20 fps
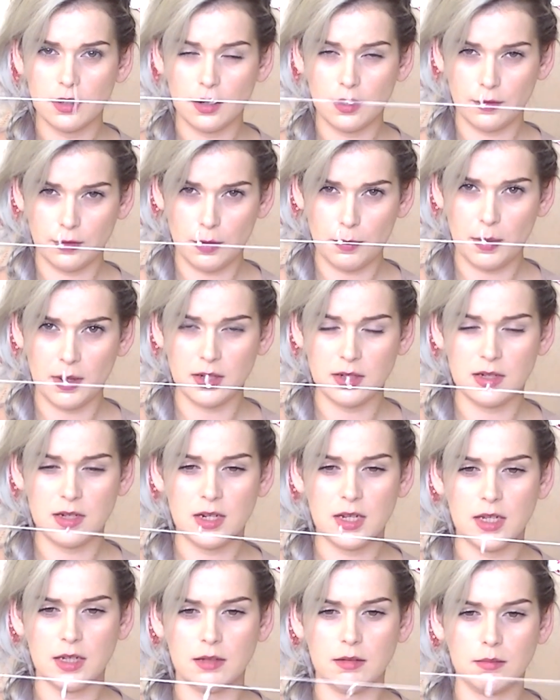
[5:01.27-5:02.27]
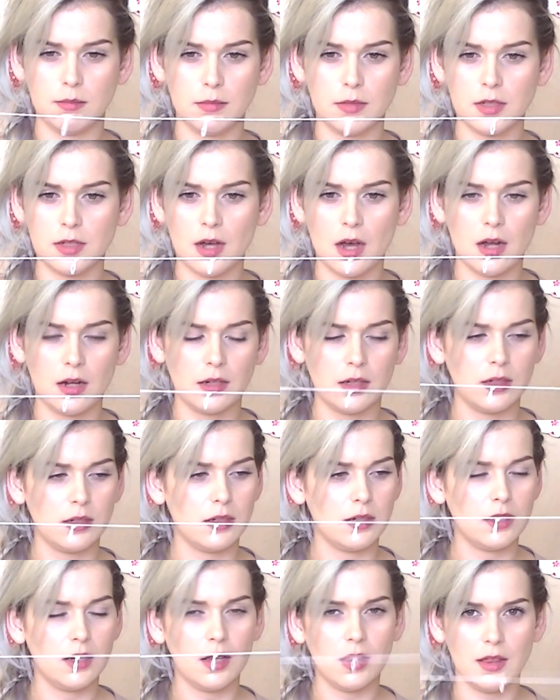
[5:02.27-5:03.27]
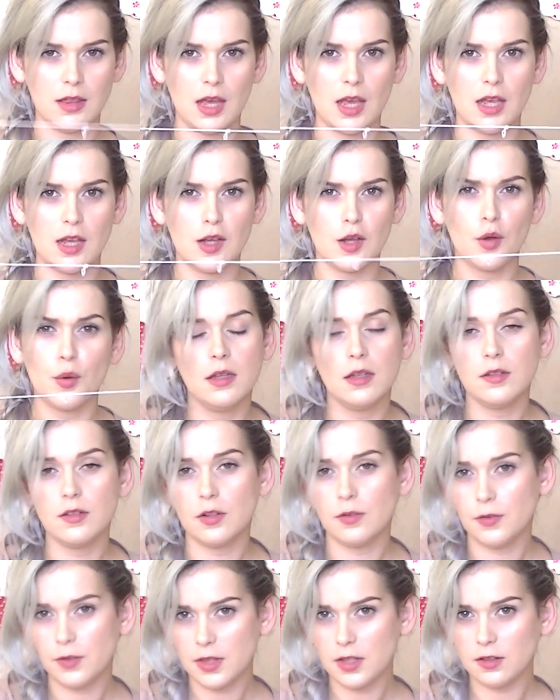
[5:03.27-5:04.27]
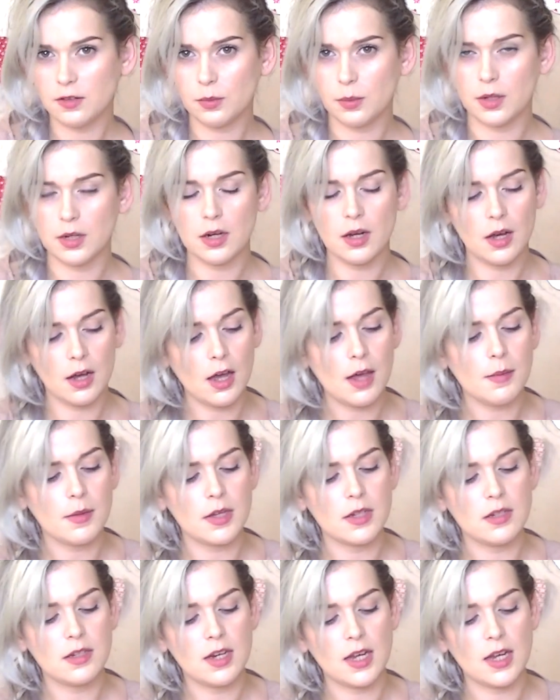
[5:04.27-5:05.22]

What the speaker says: of the bunting garland thing. So for this one I'm going to